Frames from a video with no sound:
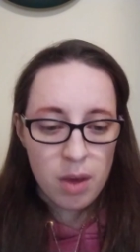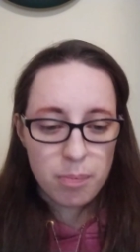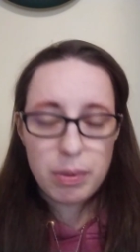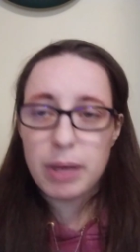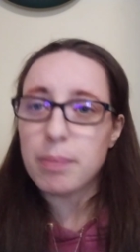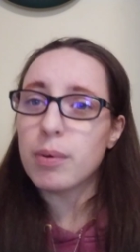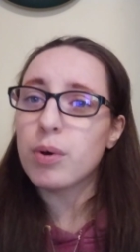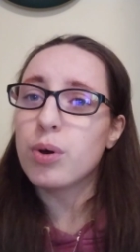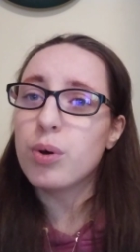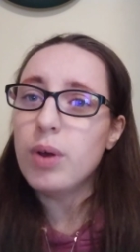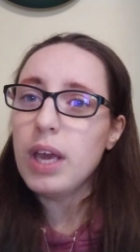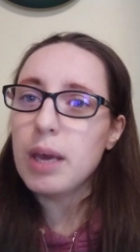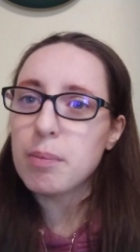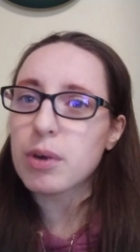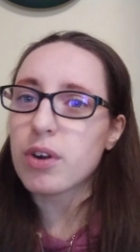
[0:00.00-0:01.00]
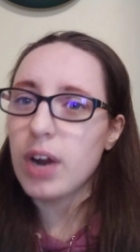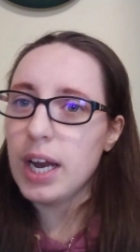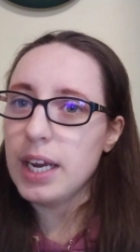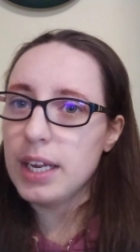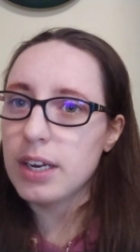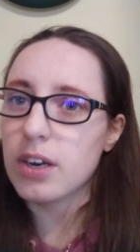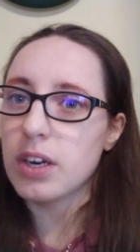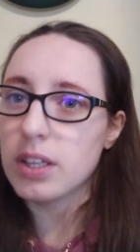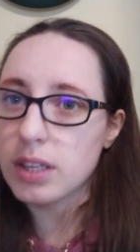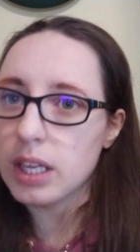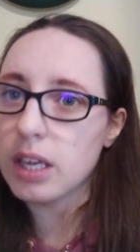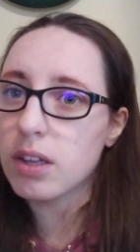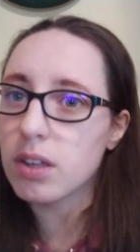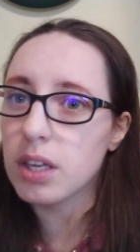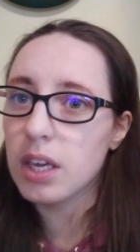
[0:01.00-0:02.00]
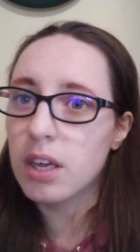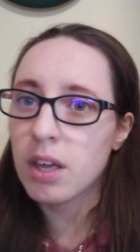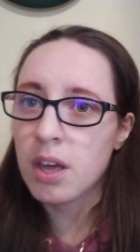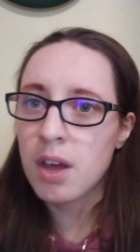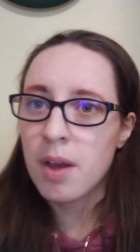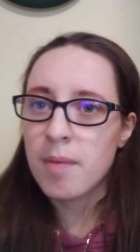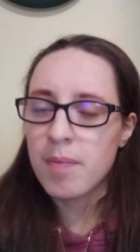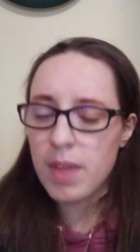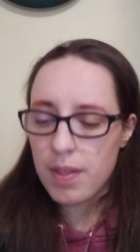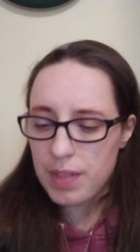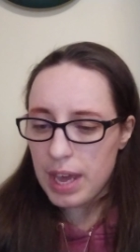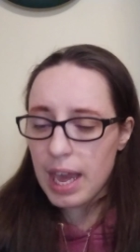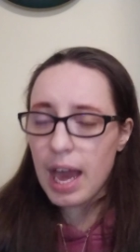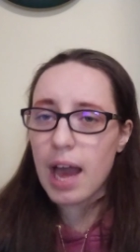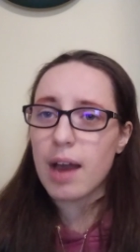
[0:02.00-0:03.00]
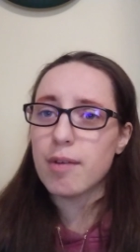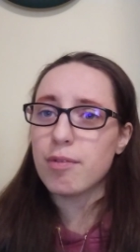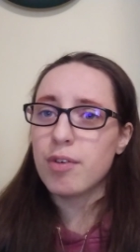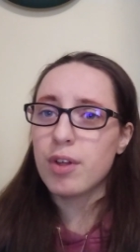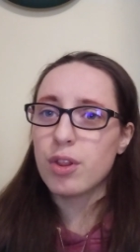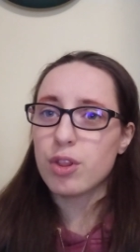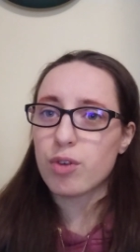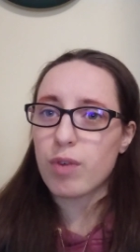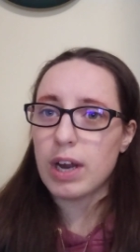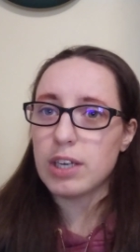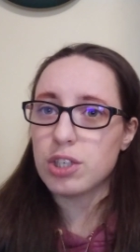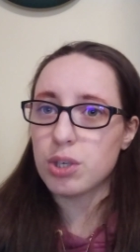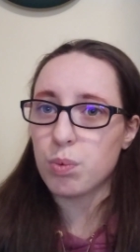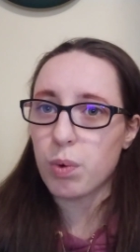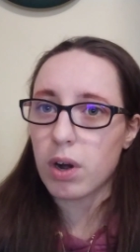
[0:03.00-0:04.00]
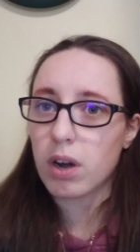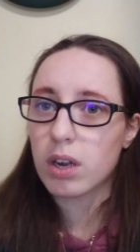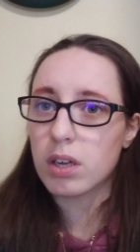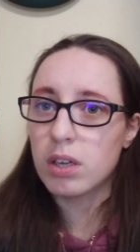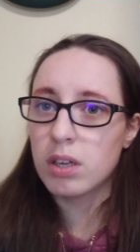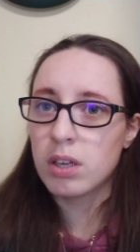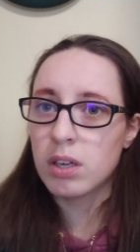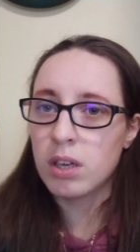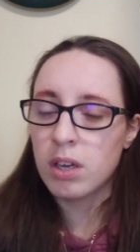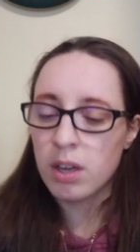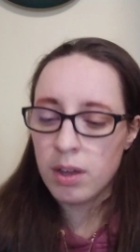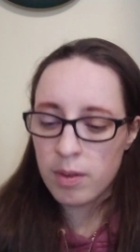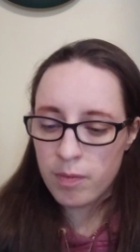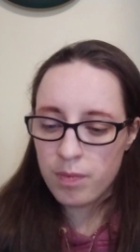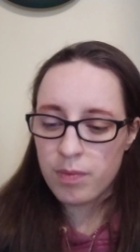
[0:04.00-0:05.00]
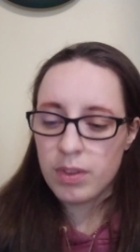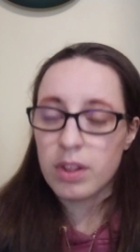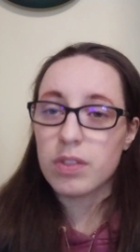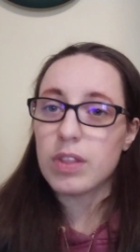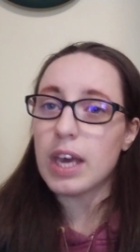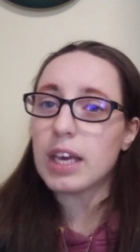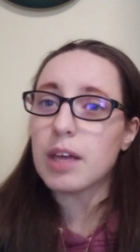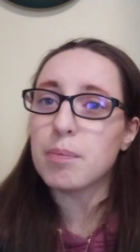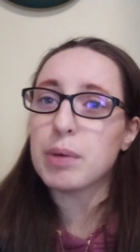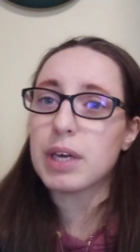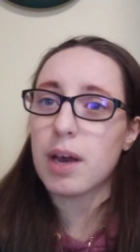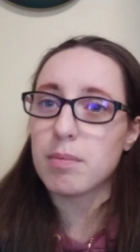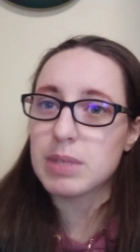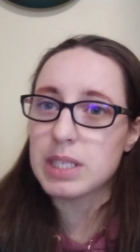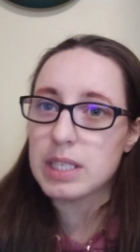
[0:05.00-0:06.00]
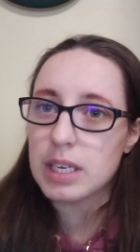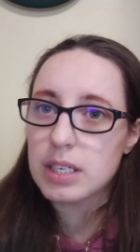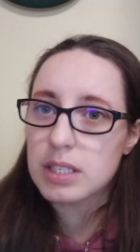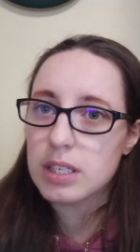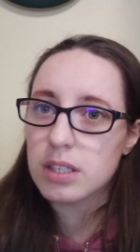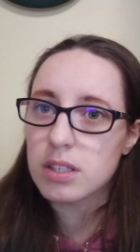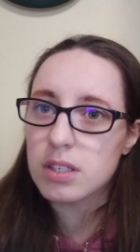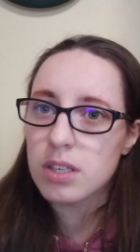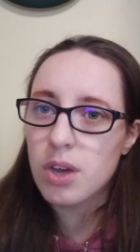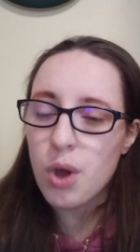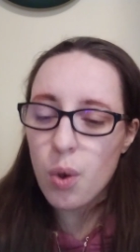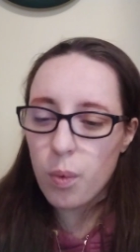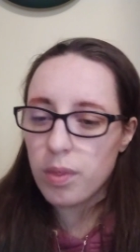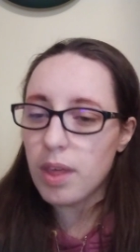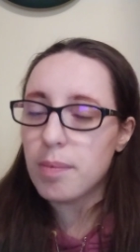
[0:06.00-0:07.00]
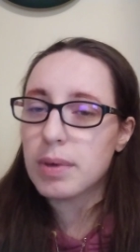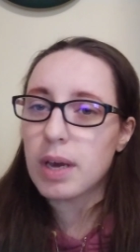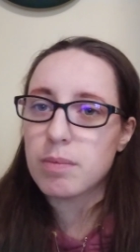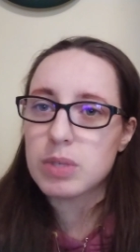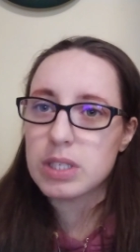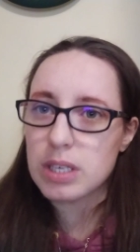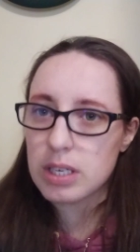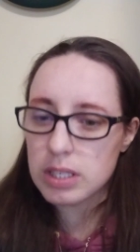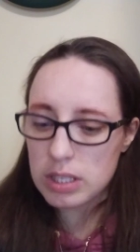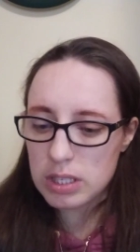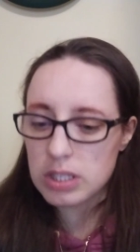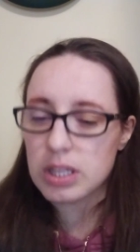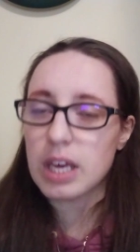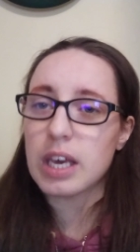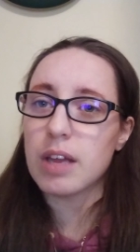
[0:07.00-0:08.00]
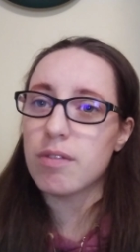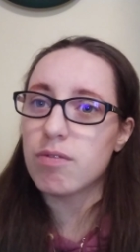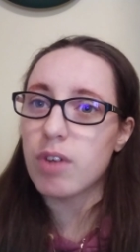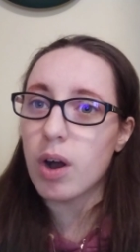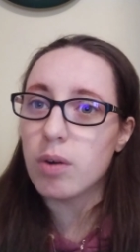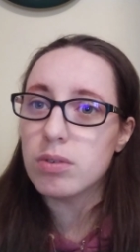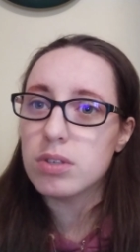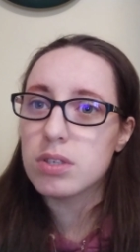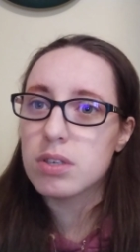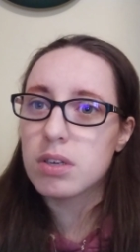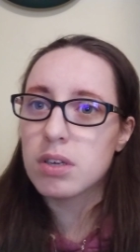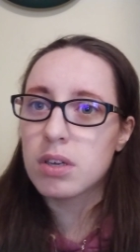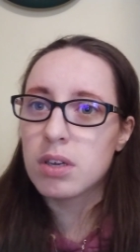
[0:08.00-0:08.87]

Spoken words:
People who immigrate here illegally, they have the right to work. They can become citizens. When they become citizens, they can vote.